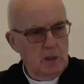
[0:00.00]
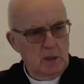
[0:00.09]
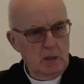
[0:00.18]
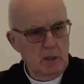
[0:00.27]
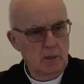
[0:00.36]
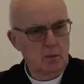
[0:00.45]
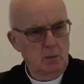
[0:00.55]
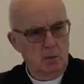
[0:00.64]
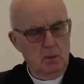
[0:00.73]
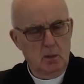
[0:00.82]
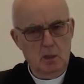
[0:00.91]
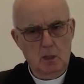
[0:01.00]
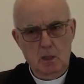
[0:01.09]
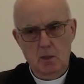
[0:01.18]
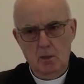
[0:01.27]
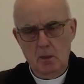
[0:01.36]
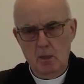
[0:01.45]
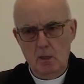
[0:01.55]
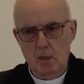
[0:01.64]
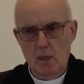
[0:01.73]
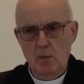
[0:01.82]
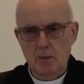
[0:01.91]
in uh,
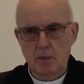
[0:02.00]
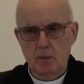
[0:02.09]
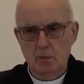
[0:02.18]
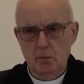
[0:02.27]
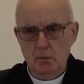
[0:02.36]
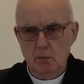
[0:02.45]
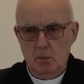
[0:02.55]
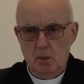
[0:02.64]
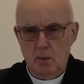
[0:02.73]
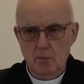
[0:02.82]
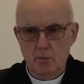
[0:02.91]
early uh,